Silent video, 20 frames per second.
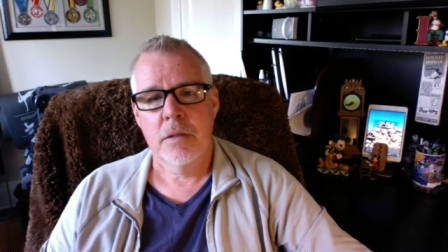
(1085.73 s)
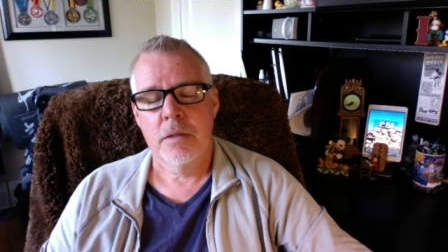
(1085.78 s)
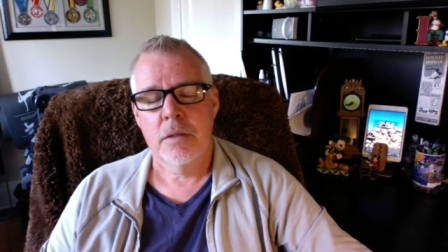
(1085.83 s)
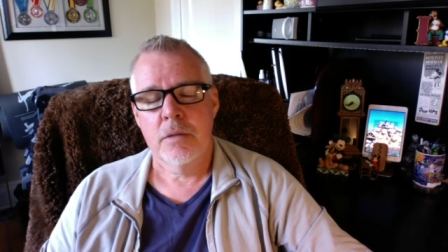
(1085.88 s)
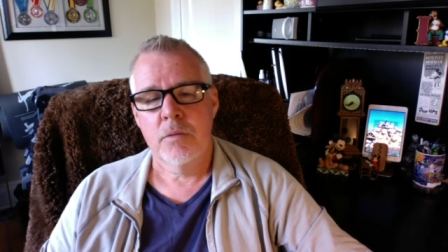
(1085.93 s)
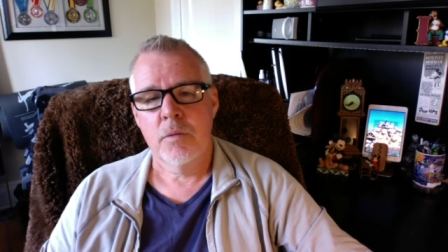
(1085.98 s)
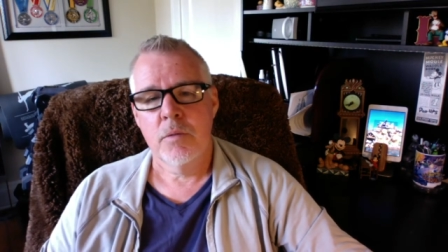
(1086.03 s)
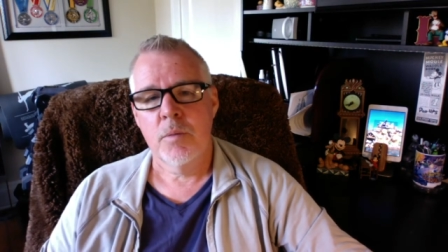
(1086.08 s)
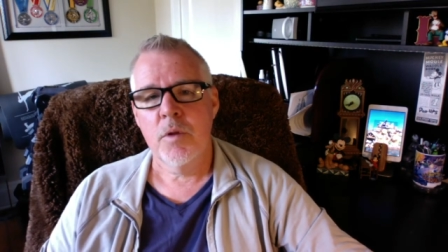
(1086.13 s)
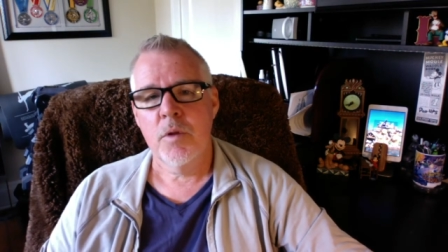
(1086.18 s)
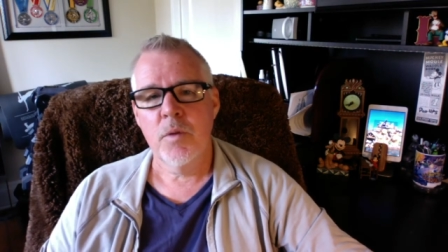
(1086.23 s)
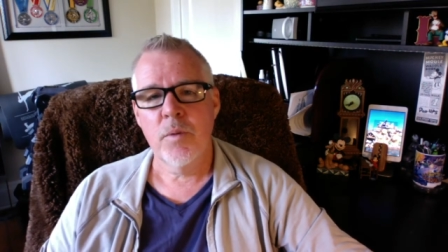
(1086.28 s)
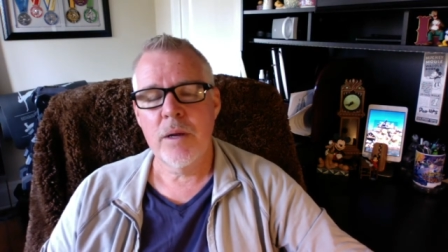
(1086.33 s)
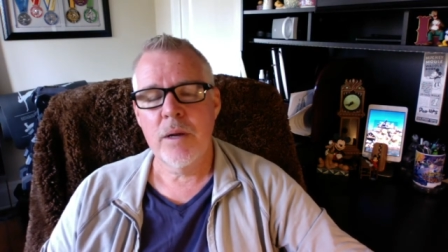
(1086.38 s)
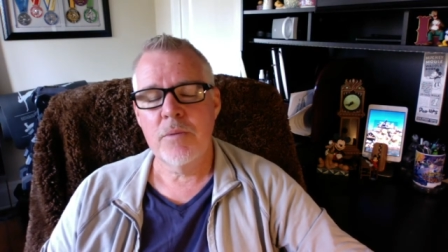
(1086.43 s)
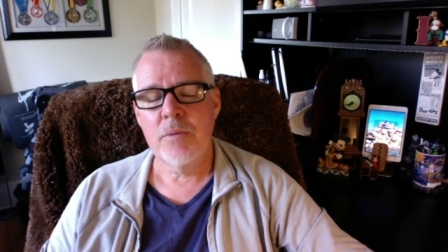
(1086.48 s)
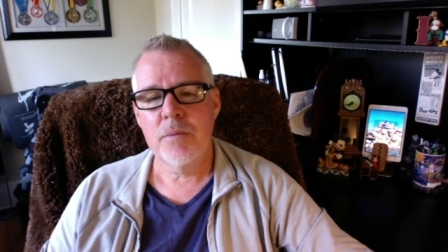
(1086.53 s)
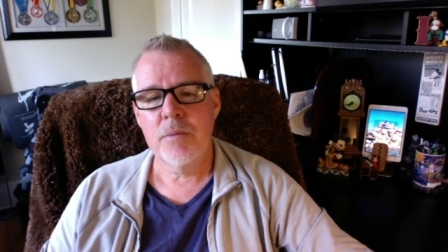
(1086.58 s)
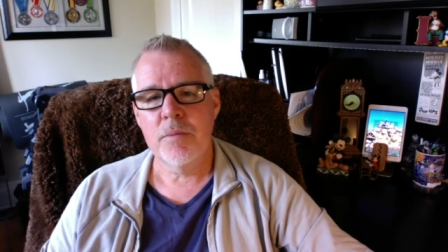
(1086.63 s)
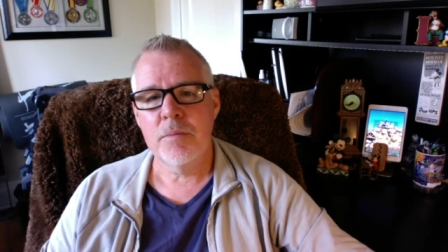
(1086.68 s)
Well, Brother
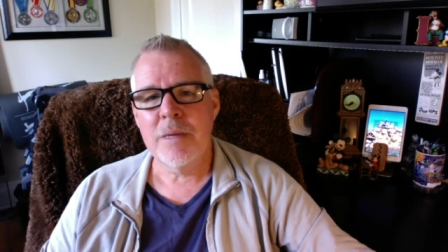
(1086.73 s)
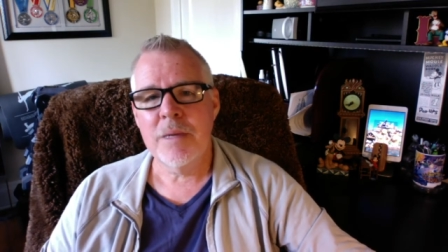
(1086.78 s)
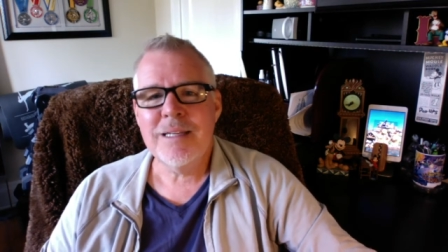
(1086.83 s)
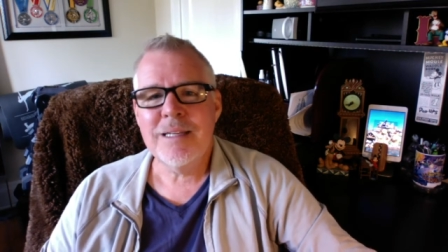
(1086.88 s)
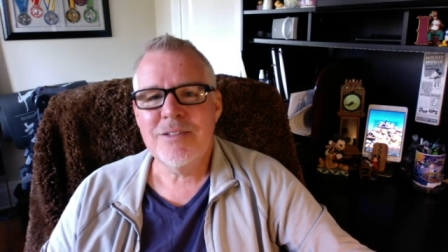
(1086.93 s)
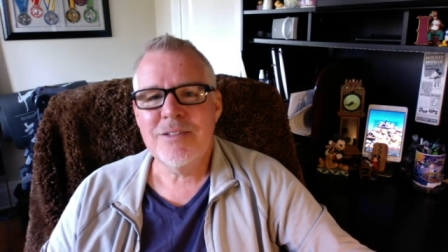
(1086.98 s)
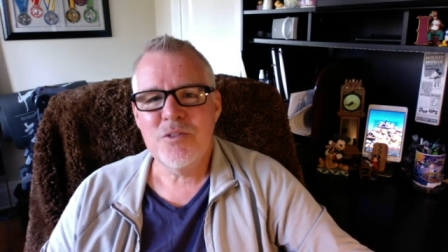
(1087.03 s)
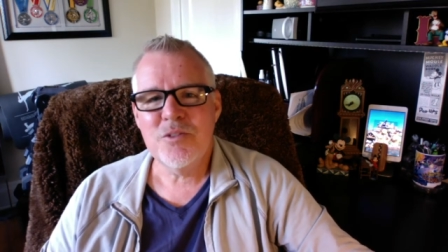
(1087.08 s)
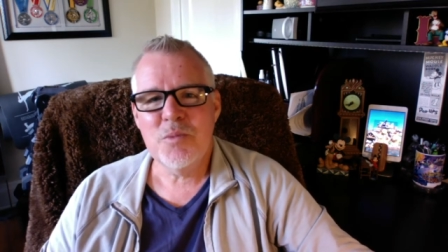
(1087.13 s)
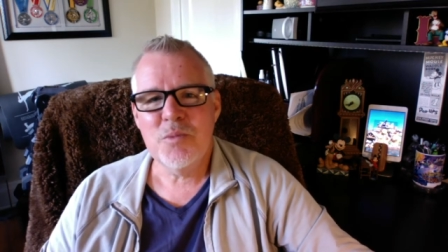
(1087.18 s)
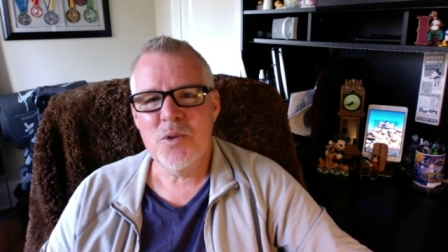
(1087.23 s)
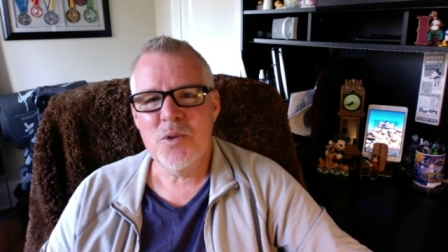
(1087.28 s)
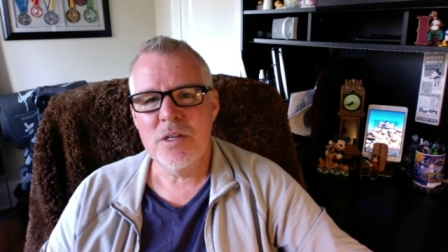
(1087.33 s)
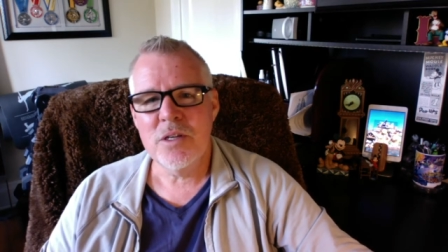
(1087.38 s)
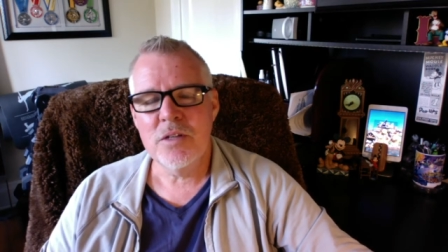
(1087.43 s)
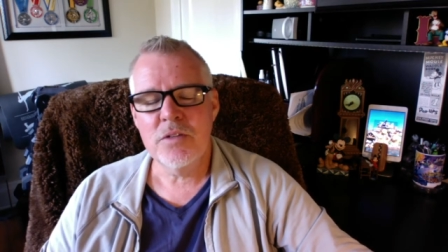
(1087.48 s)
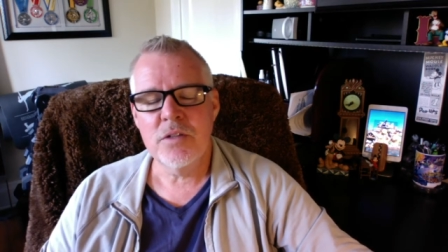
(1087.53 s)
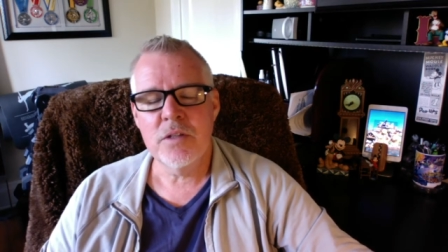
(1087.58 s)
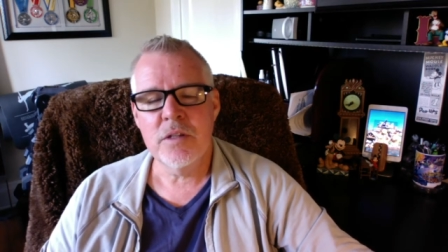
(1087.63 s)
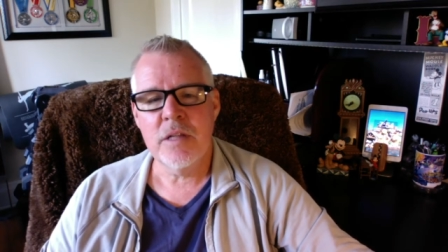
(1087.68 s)
Randall, my testimony
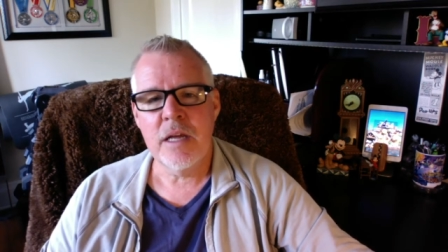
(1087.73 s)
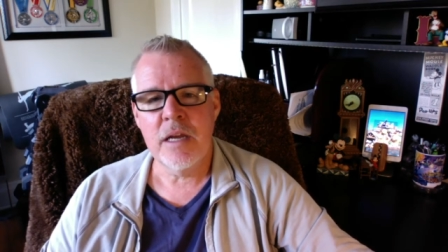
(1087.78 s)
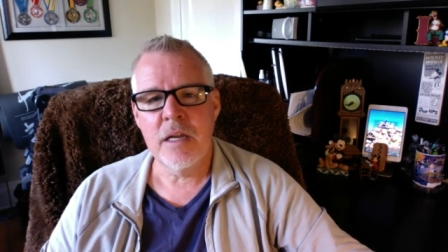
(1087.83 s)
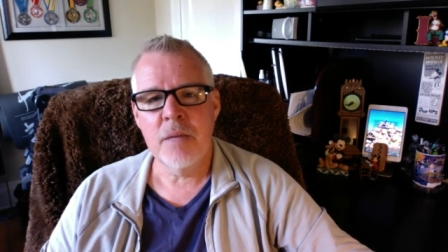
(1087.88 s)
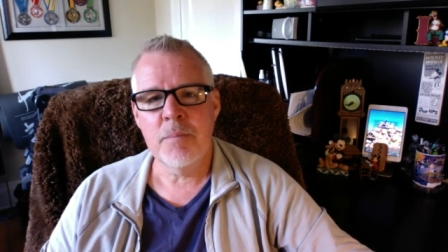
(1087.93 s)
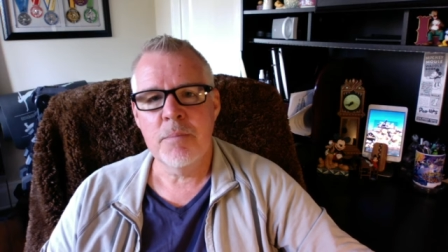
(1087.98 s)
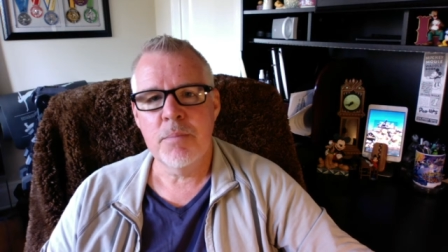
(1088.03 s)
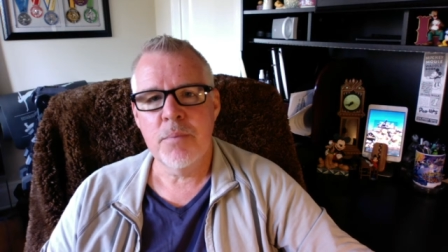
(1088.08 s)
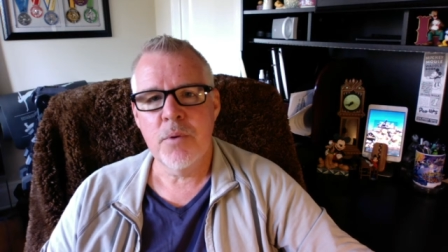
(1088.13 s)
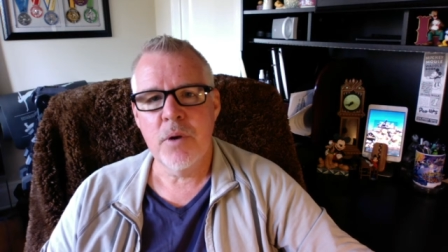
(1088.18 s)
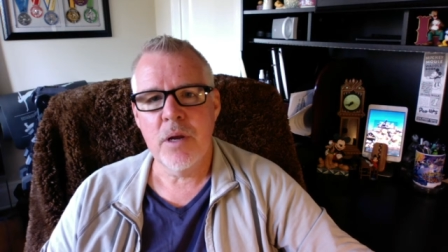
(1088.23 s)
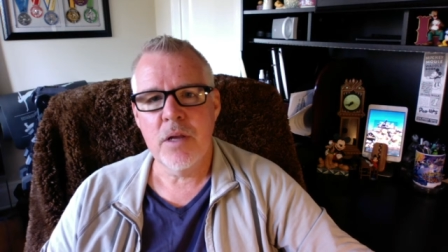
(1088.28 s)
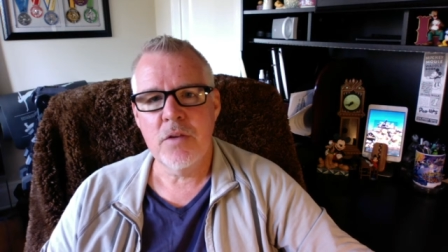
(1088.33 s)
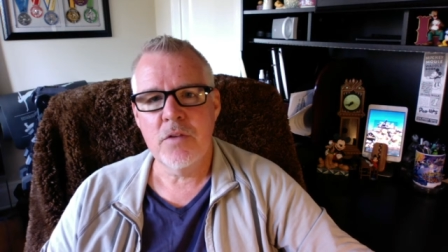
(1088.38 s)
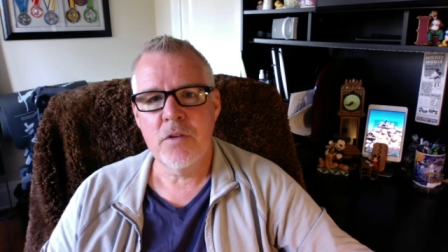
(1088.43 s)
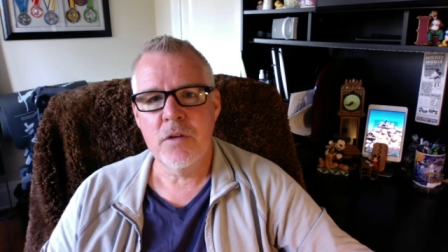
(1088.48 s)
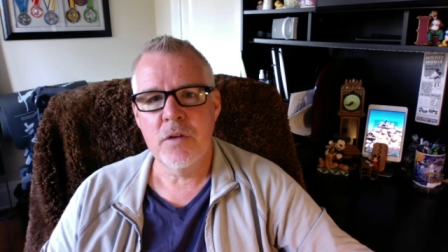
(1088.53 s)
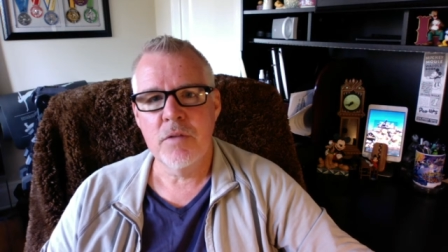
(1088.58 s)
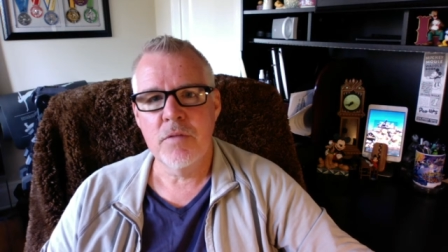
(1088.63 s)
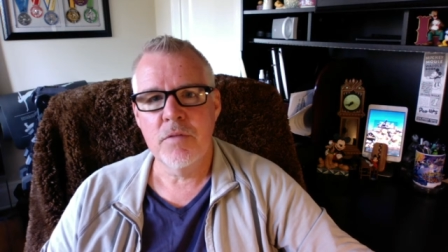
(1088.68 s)
isn't that
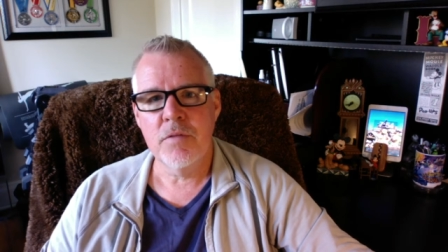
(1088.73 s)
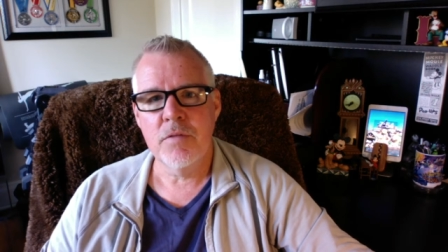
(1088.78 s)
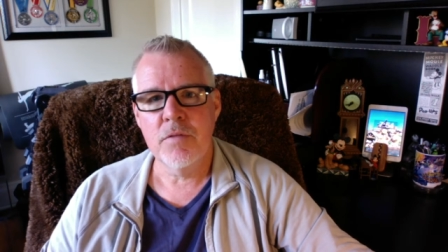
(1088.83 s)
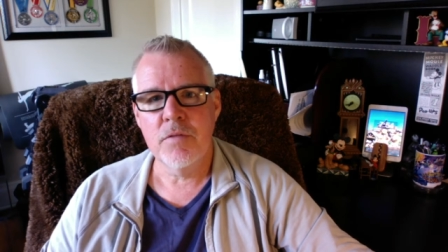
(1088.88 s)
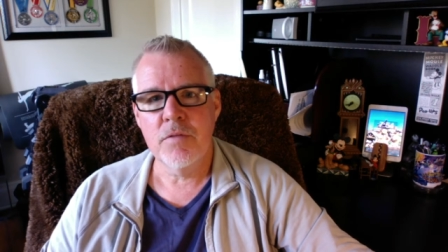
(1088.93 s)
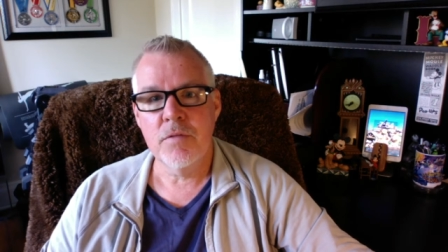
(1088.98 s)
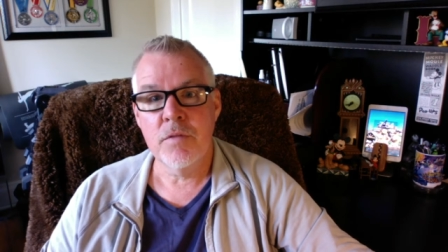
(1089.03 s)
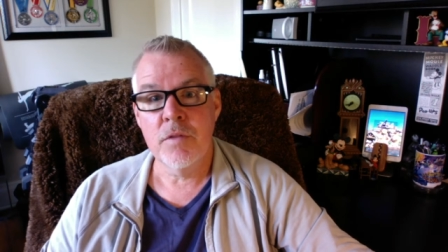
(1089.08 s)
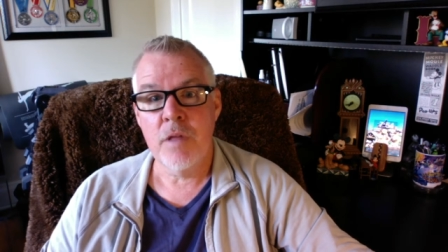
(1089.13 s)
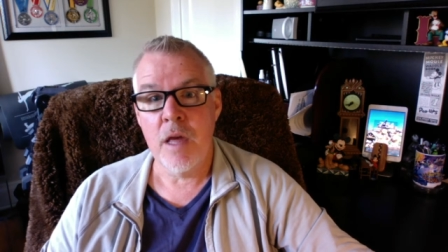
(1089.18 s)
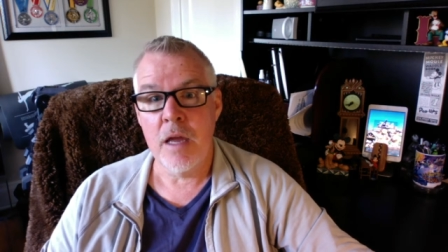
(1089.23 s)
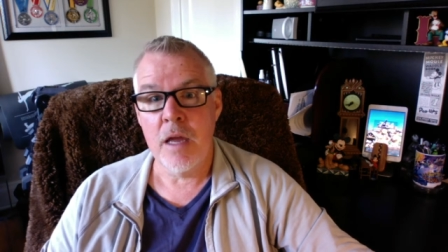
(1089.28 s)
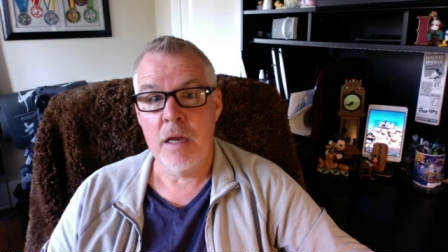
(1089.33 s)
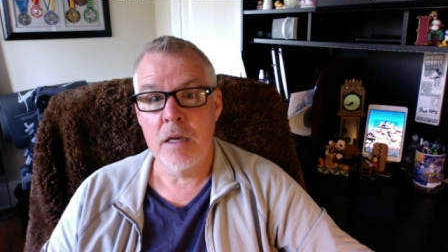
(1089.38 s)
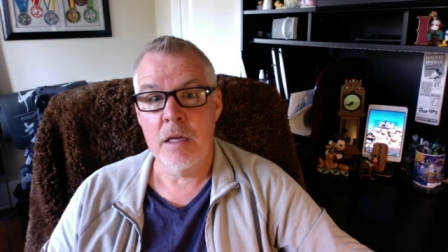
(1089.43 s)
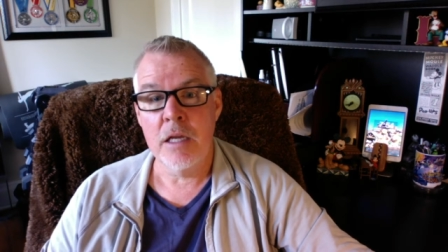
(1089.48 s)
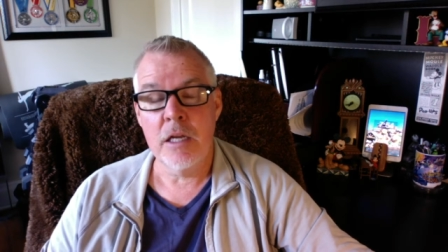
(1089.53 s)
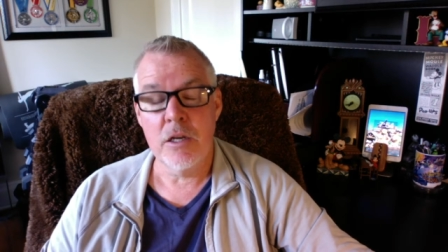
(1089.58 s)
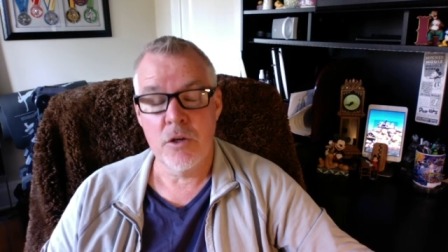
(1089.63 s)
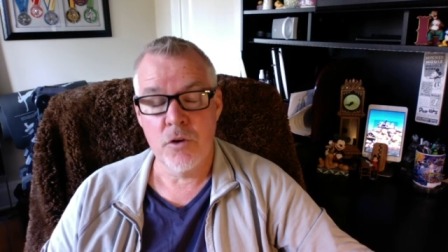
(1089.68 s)
impressive. Then
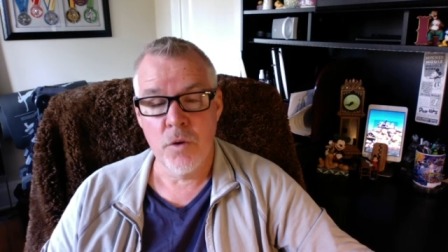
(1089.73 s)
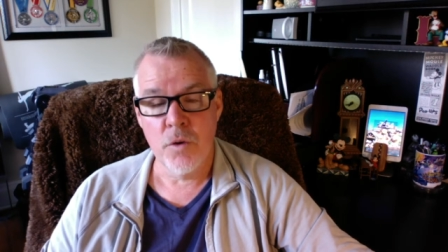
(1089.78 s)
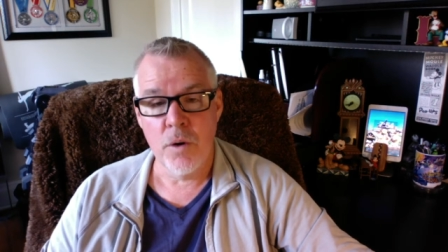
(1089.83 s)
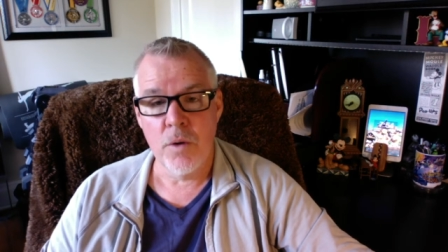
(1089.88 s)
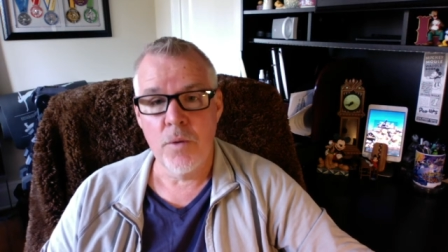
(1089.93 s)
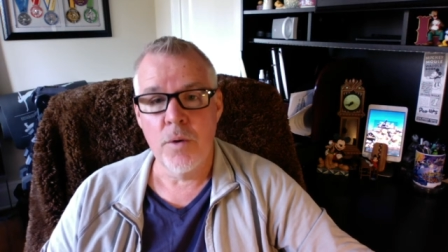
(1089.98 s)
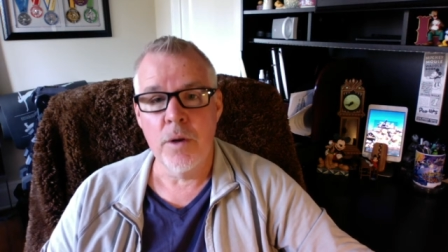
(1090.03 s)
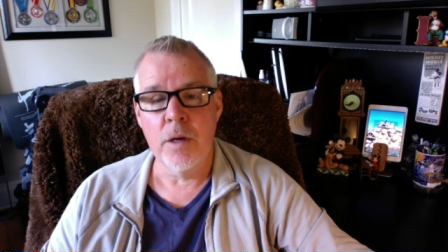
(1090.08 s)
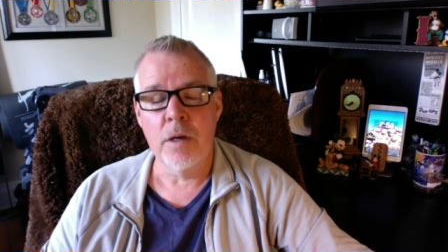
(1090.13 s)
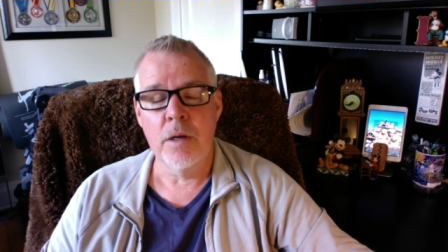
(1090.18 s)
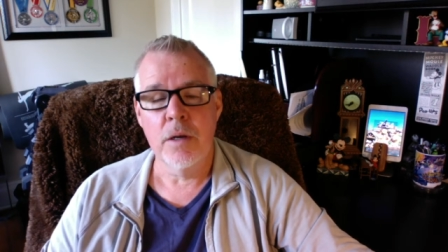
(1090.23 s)
get to growing.